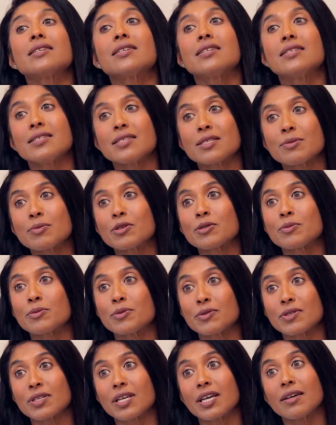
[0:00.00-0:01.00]
easy as possible
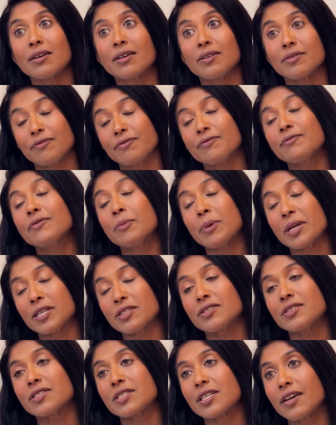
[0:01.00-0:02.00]
for
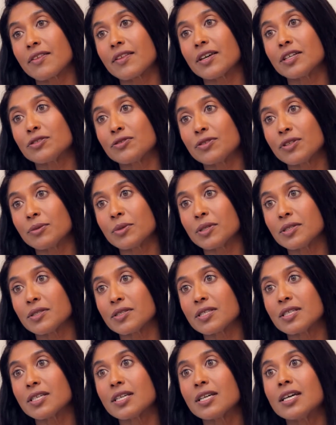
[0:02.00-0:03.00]
patients to get their treatment.